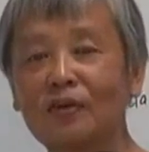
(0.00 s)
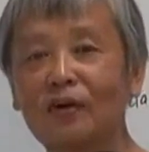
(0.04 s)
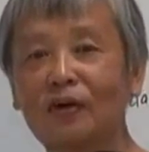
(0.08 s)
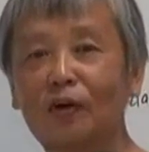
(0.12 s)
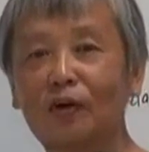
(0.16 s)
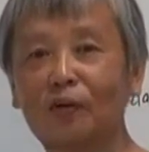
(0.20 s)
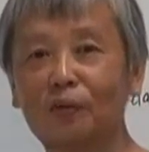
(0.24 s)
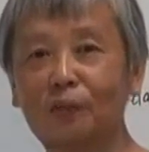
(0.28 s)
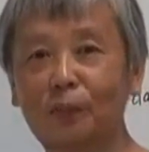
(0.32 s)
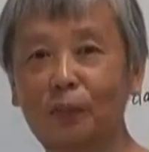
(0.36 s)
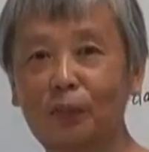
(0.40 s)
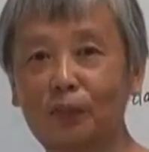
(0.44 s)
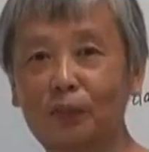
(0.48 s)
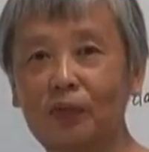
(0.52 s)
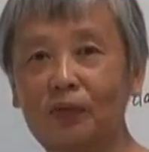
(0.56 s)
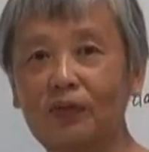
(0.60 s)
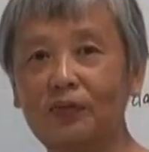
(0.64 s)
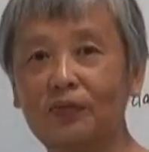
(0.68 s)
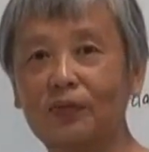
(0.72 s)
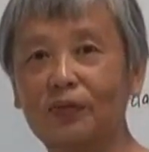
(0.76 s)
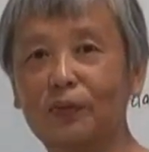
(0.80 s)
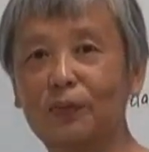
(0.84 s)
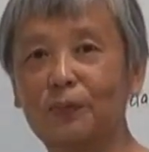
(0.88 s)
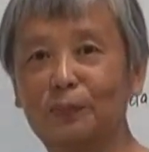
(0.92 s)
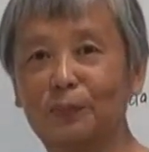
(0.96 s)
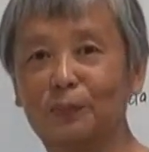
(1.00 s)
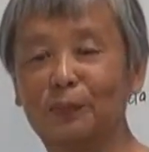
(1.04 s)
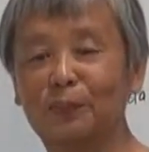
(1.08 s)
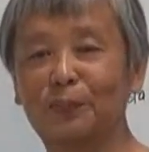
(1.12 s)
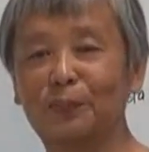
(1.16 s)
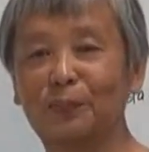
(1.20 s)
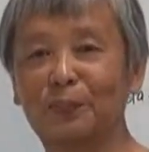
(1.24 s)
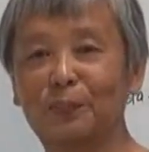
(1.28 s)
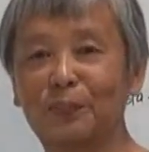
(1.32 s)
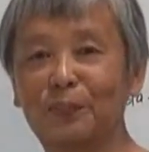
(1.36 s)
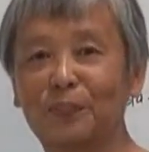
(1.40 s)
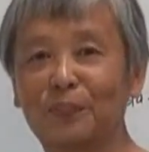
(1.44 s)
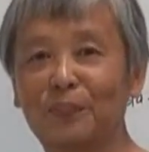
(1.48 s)
of Buddhism.
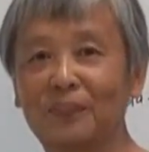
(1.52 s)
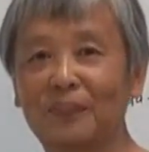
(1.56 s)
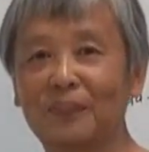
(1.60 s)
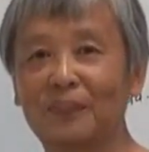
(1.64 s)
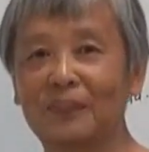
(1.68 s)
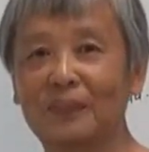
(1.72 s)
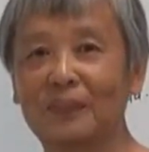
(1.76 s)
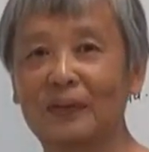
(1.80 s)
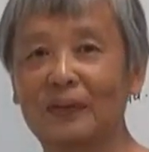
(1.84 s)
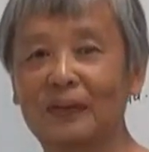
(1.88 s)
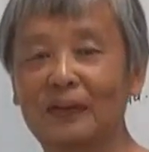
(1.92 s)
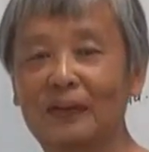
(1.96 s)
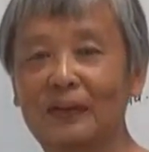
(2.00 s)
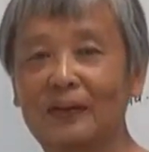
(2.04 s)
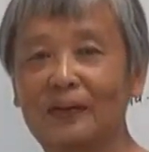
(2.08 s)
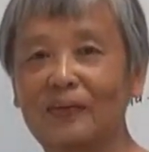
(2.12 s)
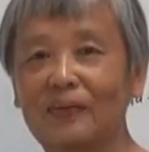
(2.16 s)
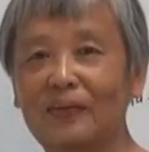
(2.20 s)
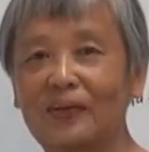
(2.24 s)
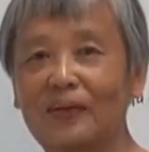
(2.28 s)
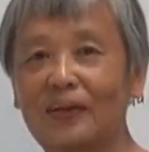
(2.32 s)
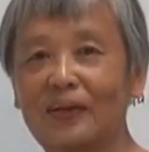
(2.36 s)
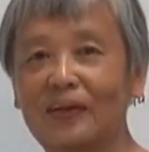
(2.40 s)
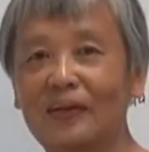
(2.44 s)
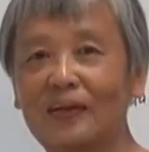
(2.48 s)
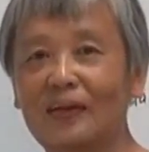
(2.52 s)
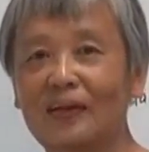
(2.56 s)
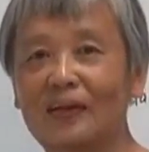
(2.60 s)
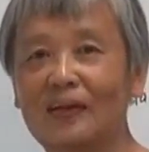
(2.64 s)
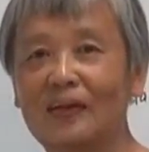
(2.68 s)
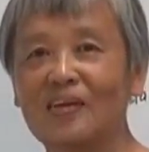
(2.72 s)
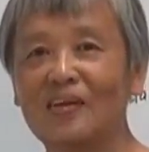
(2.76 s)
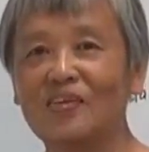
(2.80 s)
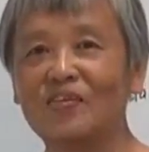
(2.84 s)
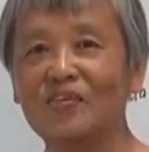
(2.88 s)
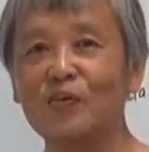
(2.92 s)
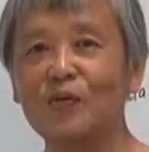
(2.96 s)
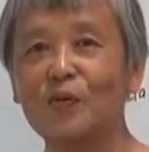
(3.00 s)
Okay,
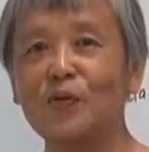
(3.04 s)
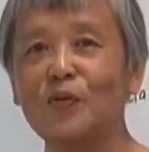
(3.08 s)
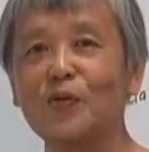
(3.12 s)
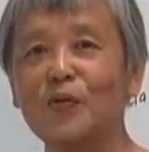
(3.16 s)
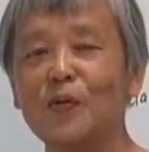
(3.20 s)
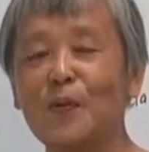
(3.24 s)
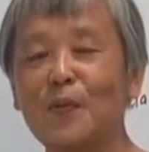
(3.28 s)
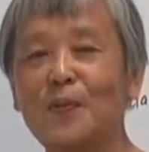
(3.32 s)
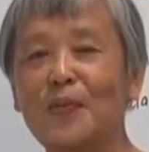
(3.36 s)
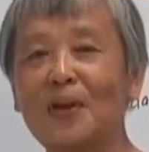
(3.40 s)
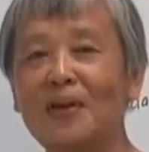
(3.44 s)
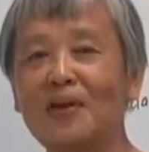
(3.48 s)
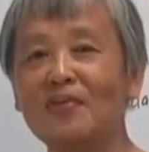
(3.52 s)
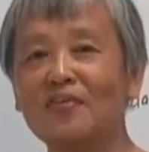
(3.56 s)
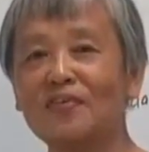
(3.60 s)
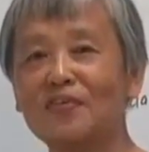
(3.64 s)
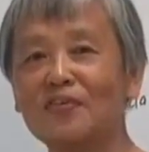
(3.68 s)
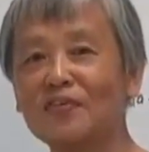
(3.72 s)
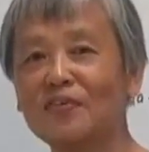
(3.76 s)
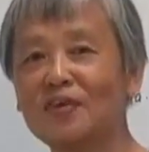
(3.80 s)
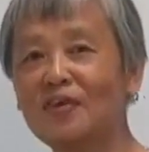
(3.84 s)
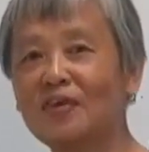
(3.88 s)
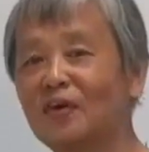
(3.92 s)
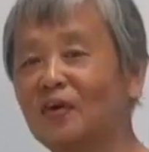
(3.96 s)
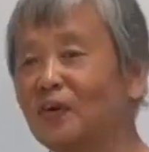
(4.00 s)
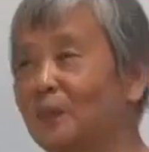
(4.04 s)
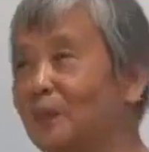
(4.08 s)
so Ministry of